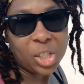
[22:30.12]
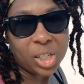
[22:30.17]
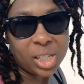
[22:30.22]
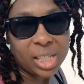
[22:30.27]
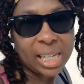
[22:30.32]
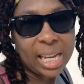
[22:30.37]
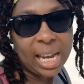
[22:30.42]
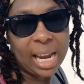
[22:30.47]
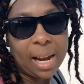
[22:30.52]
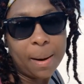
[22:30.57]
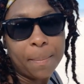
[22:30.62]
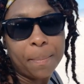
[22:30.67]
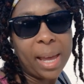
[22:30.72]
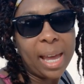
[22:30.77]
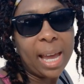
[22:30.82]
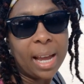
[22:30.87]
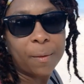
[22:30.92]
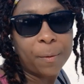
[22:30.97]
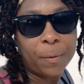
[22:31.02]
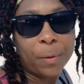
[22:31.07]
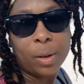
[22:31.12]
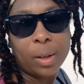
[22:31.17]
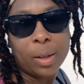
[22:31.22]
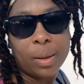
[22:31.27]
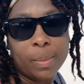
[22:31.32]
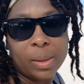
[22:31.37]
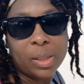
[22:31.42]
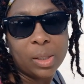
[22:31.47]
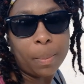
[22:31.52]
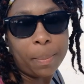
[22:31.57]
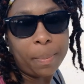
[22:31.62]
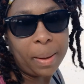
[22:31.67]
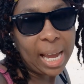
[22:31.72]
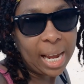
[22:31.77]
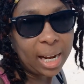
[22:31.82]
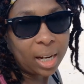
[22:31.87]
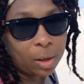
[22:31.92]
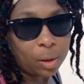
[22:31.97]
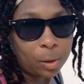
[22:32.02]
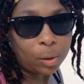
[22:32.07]
just came back from
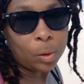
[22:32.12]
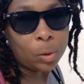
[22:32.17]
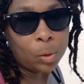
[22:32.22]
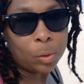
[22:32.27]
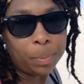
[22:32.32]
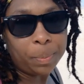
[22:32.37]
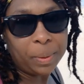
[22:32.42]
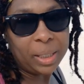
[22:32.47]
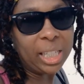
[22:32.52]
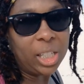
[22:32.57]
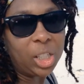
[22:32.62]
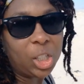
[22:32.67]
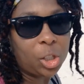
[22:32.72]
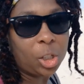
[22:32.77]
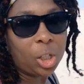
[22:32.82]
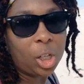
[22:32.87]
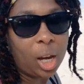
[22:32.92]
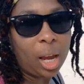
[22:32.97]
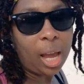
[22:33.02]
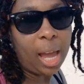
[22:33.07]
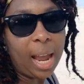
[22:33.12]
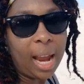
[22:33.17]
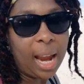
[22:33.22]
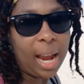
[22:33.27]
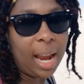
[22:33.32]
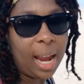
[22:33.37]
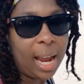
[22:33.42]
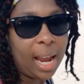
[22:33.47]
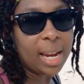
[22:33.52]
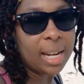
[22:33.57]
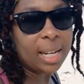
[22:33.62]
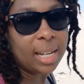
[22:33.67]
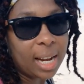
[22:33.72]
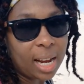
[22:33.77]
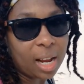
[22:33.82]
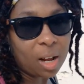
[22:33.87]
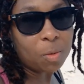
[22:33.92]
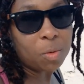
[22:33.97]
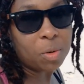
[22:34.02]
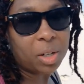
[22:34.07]
Tobacco Beach and
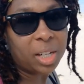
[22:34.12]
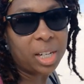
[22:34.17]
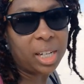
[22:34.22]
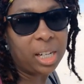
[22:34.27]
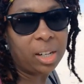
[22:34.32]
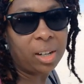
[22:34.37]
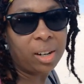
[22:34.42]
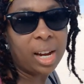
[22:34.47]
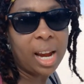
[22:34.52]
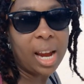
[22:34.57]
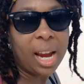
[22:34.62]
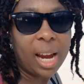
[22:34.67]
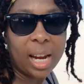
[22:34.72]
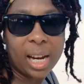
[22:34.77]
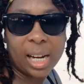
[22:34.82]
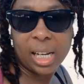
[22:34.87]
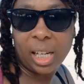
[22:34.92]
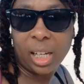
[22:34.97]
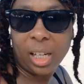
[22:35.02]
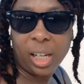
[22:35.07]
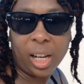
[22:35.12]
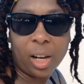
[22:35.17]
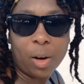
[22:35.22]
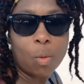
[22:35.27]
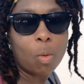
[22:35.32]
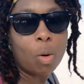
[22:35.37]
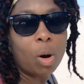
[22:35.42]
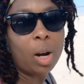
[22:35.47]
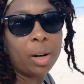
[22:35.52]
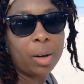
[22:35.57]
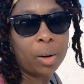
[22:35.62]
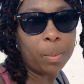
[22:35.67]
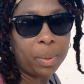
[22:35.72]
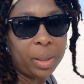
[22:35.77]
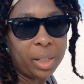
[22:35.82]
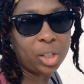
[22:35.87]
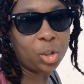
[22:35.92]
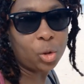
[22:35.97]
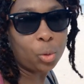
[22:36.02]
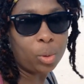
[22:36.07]
now we're here at Clearwater
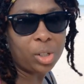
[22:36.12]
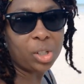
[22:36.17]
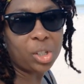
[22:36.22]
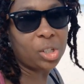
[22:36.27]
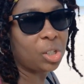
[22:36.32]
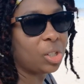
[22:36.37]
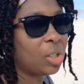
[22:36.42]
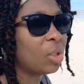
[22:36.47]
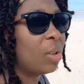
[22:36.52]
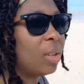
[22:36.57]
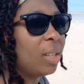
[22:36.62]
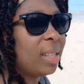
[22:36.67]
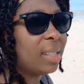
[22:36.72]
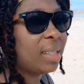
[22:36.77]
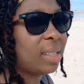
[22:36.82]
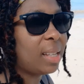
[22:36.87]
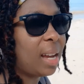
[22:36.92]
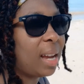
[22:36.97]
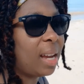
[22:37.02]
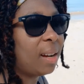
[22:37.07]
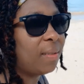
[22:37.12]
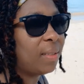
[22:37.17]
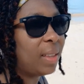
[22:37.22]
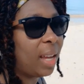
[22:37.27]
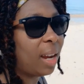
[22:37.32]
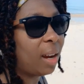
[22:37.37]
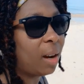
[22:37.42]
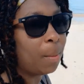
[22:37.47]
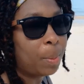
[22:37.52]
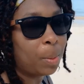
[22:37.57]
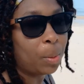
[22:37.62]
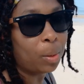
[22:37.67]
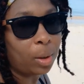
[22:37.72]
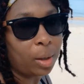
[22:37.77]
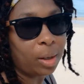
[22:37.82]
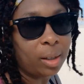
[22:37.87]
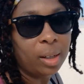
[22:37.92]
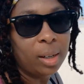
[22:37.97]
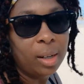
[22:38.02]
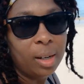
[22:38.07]
Beach, which is on the side of the
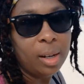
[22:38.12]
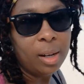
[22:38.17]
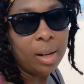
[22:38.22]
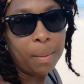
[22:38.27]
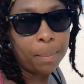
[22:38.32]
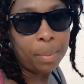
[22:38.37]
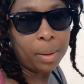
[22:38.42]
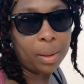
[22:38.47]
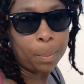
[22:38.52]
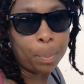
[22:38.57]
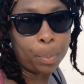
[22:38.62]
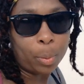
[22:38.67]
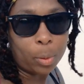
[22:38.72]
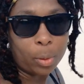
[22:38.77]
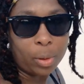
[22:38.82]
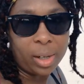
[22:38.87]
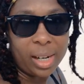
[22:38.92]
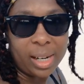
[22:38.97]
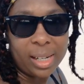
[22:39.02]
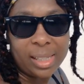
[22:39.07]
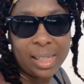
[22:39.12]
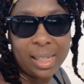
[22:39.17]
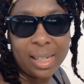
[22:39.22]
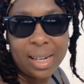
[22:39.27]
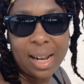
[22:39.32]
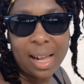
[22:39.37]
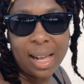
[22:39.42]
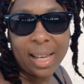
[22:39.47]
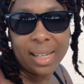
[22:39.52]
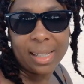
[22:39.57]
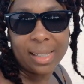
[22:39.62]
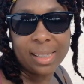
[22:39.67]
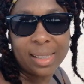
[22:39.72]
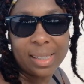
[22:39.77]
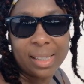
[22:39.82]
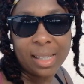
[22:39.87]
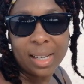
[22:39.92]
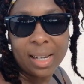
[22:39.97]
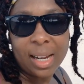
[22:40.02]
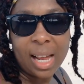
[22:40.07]
airport, but pretty
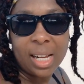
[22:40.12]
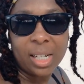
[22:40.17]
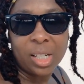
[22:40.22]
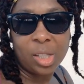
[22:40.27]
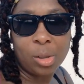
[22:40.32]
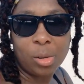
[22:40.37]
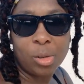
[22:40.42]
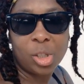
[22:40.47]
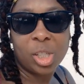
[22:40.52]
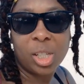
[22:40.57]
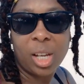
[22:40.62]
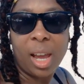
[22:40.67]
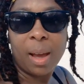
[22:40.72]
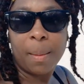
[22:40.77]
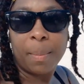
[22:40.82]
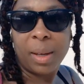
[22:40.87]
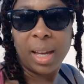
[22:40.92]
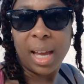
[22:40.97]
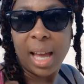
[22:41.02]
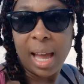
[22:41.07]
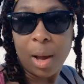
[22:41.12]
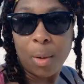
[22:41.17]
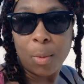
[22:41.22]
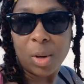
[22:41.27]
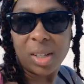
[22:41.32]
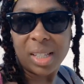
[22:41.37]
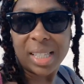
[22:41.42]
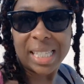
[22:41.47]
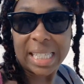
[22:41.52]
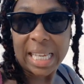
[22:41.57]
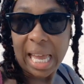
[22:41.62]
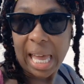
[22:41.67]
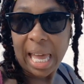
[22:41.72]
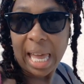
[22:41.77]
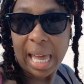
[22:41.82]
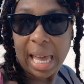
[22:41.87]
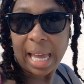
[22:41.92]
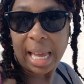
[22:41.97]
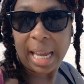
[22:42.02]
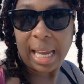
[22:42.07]
nice. Not too shabby, I will
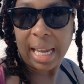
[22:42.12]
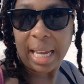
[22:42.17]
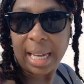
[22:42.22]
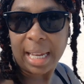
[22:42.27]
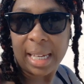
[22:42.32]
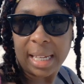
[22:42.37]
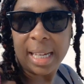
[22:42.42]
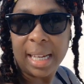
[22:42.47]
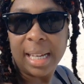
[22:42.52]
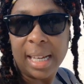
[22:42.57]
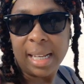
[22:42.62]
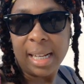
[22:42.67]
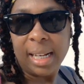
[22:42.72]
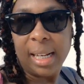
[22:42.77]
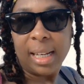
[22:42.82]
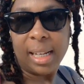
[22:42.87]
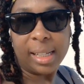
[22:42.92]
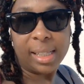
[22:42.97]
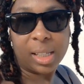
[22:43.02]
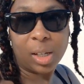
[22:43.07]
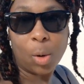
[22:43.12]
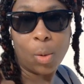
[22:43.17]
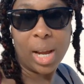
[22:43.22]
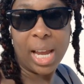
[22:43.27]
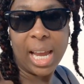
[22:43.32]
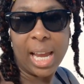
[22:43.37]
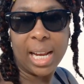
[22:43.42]
say. Let's go